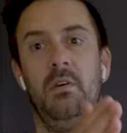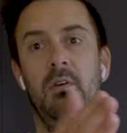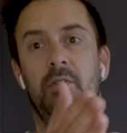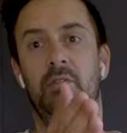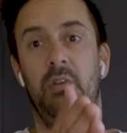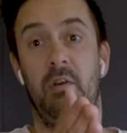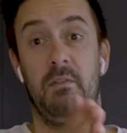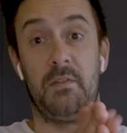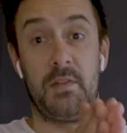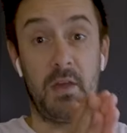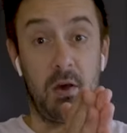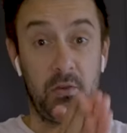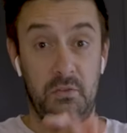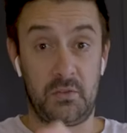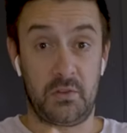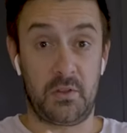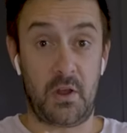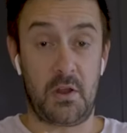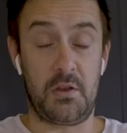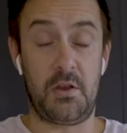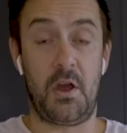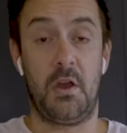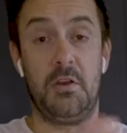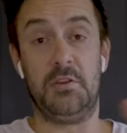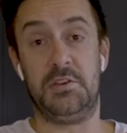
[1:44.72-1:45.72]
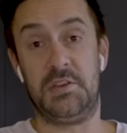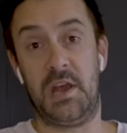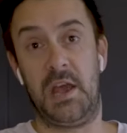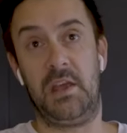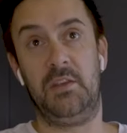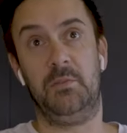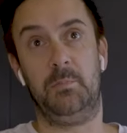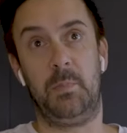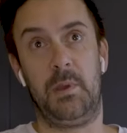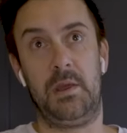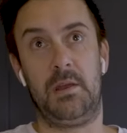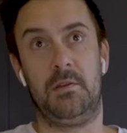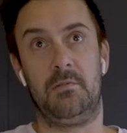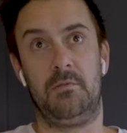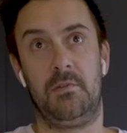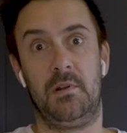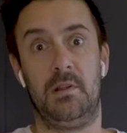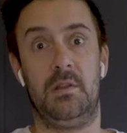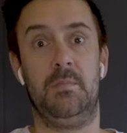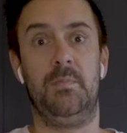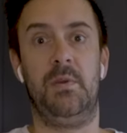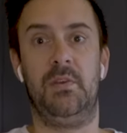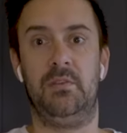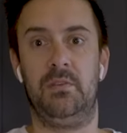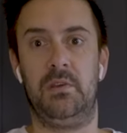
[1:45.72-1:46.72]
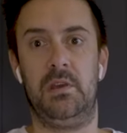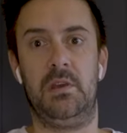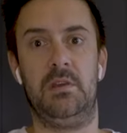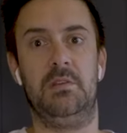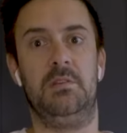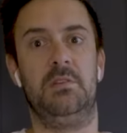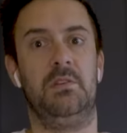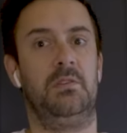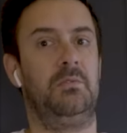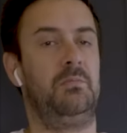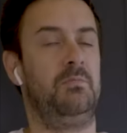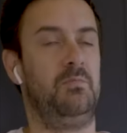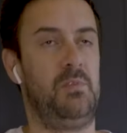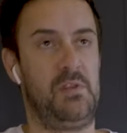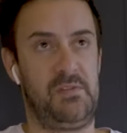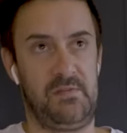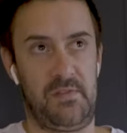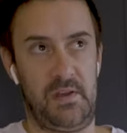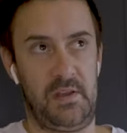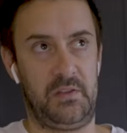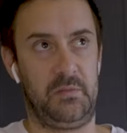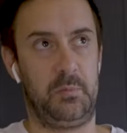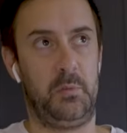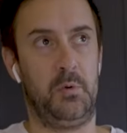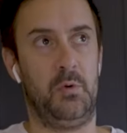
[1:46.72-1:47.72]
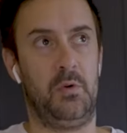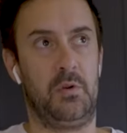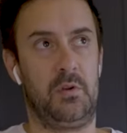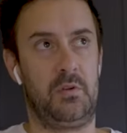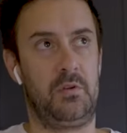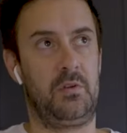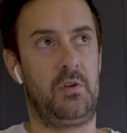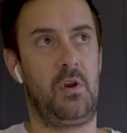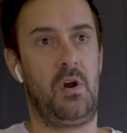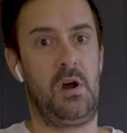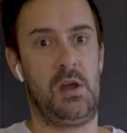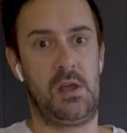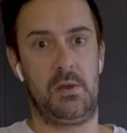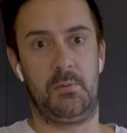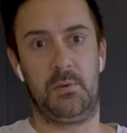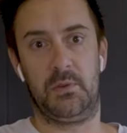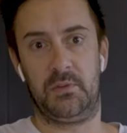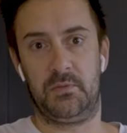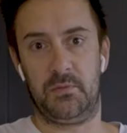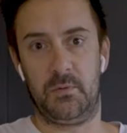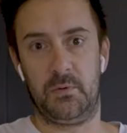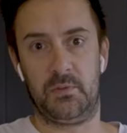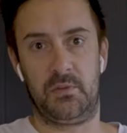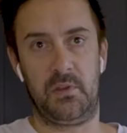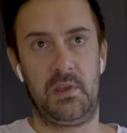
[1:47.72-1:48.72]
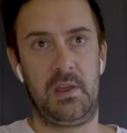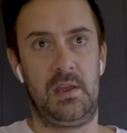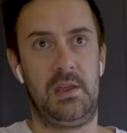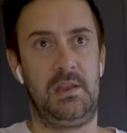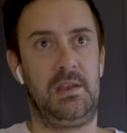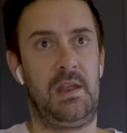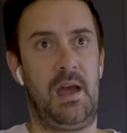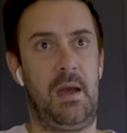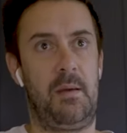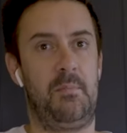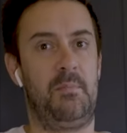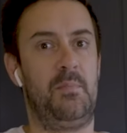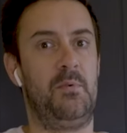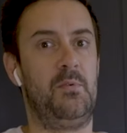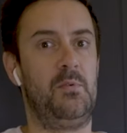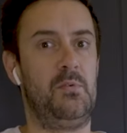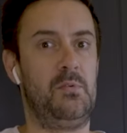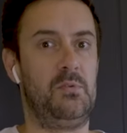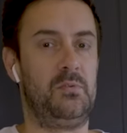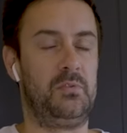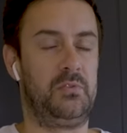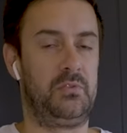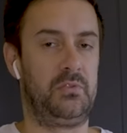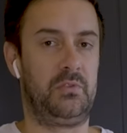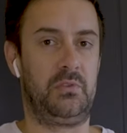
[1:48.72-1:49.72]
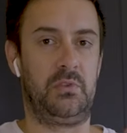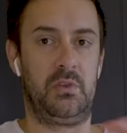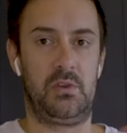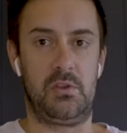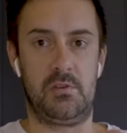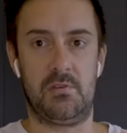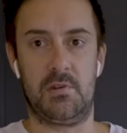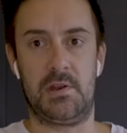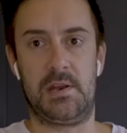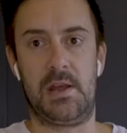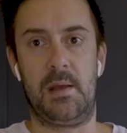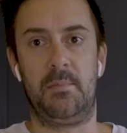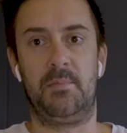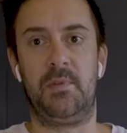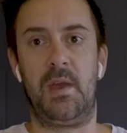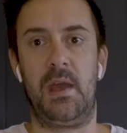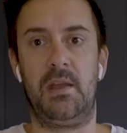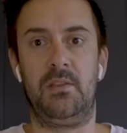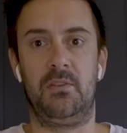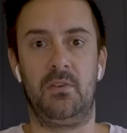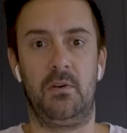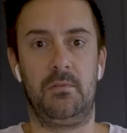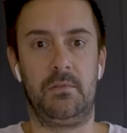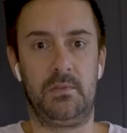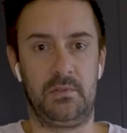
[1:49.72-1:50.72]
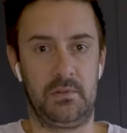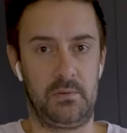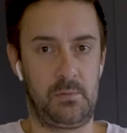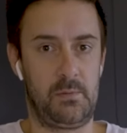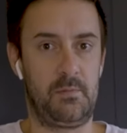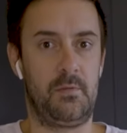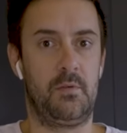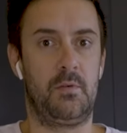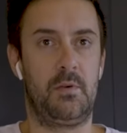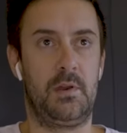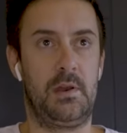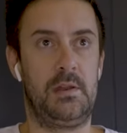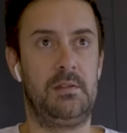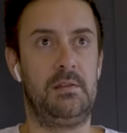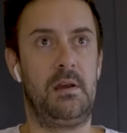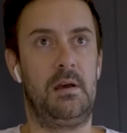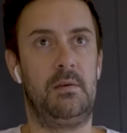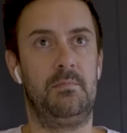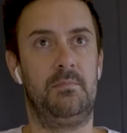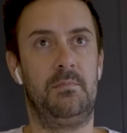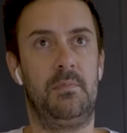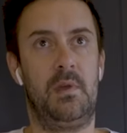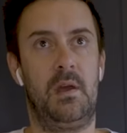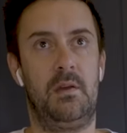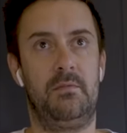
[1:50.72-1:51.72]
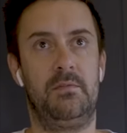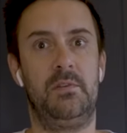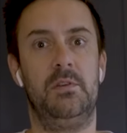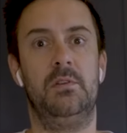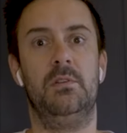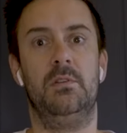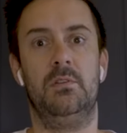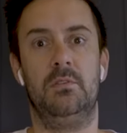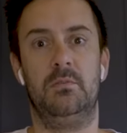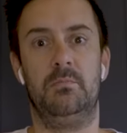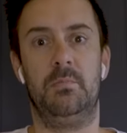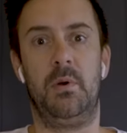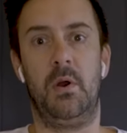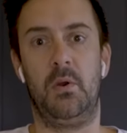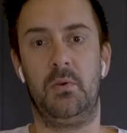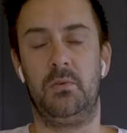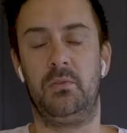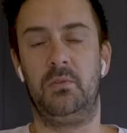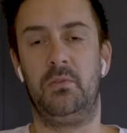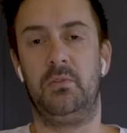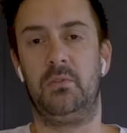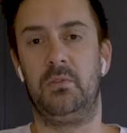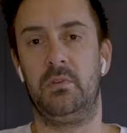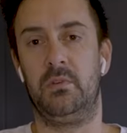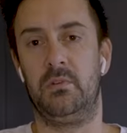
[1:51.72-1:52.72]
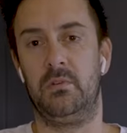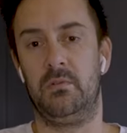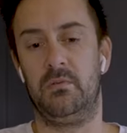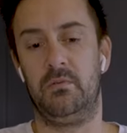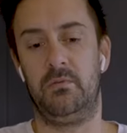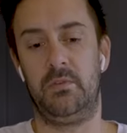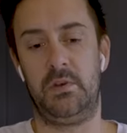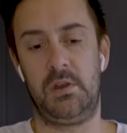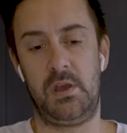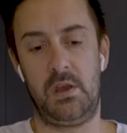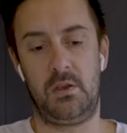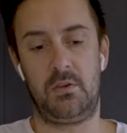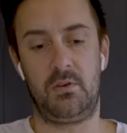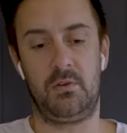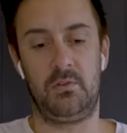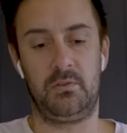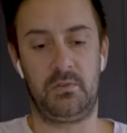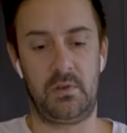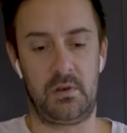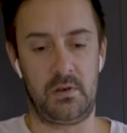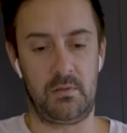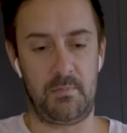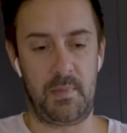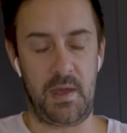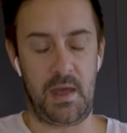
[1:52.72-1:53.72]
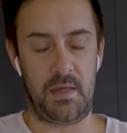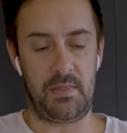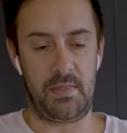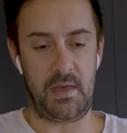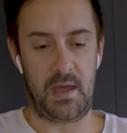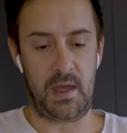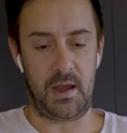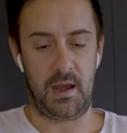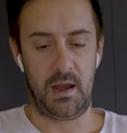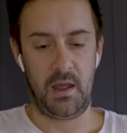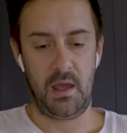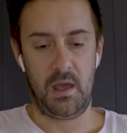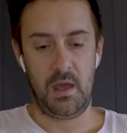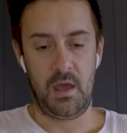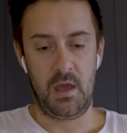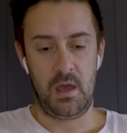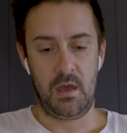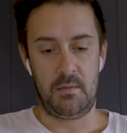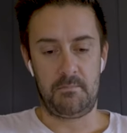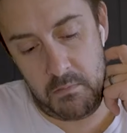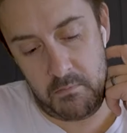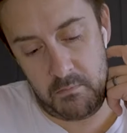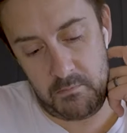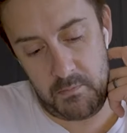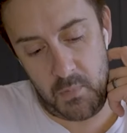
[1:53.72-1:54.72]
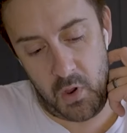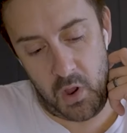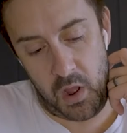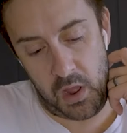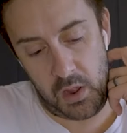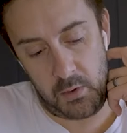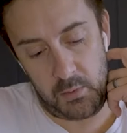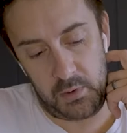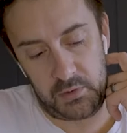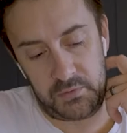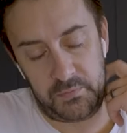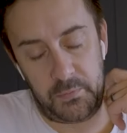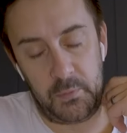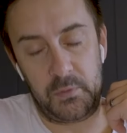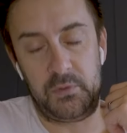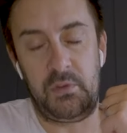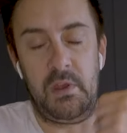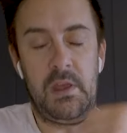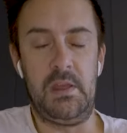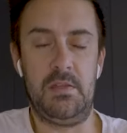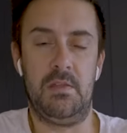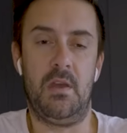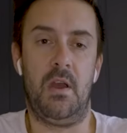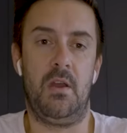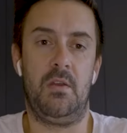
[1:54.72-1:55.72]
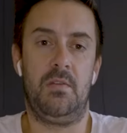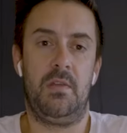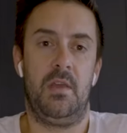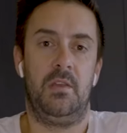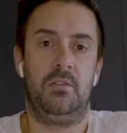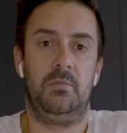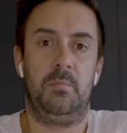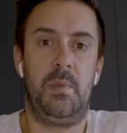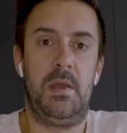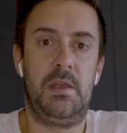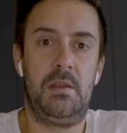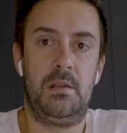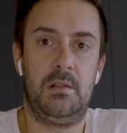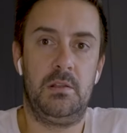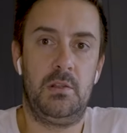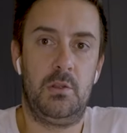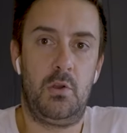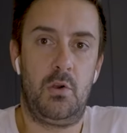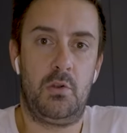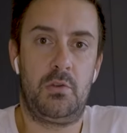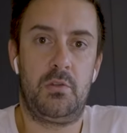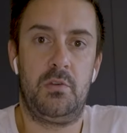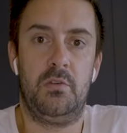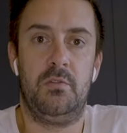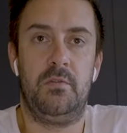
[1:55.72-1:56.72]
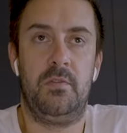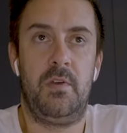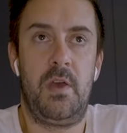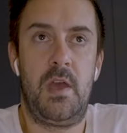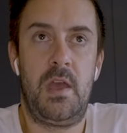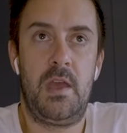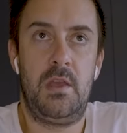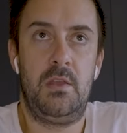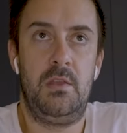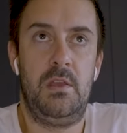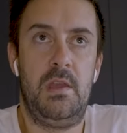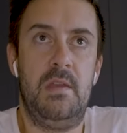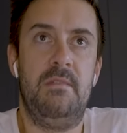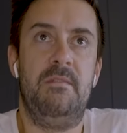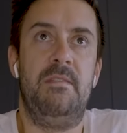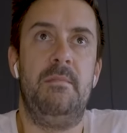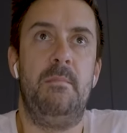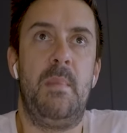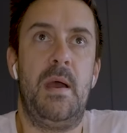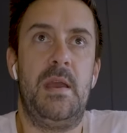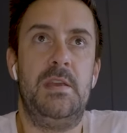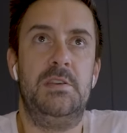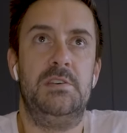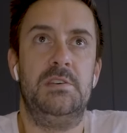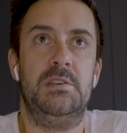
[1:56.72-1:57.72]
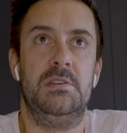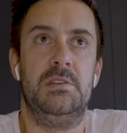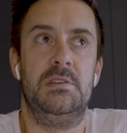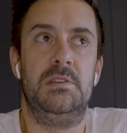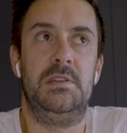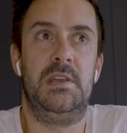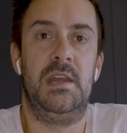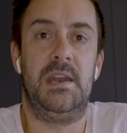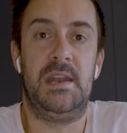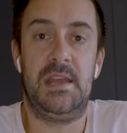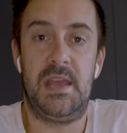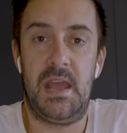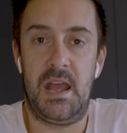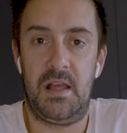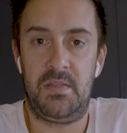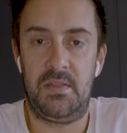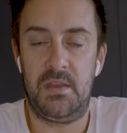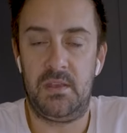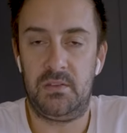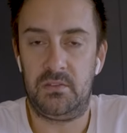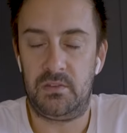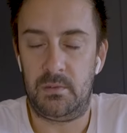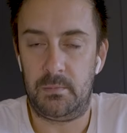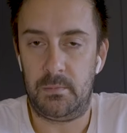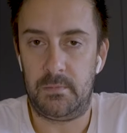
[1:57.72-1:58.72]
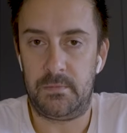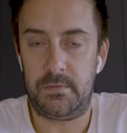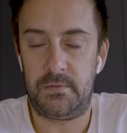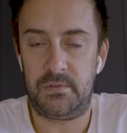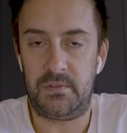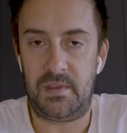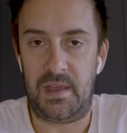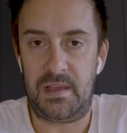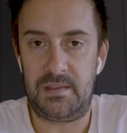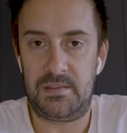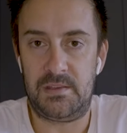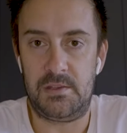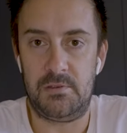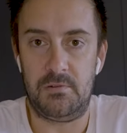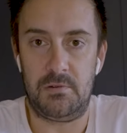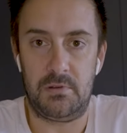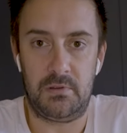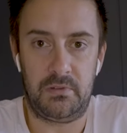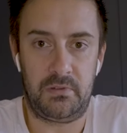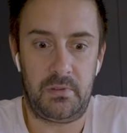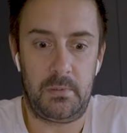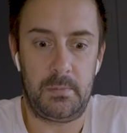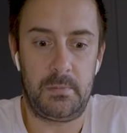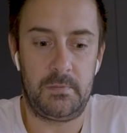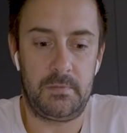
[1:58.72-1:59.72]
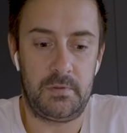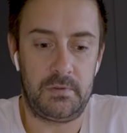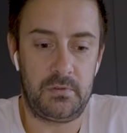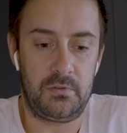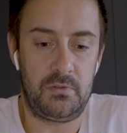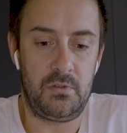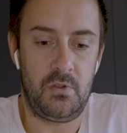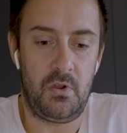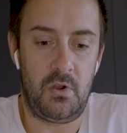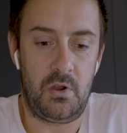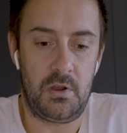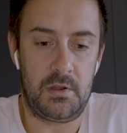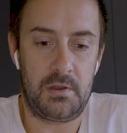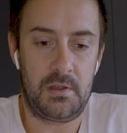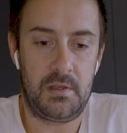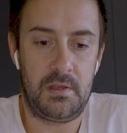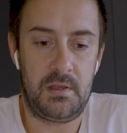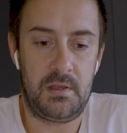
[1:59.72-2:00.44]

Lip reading: So for those that don't know, Jay's been really busy just with Facebook, iOS 14, Apple's security updates. Obviously, we've already done a few little posts and video content about that. iOS 14, though, there's been a lot of information getting out there. Some of it's accurate, some of it's not.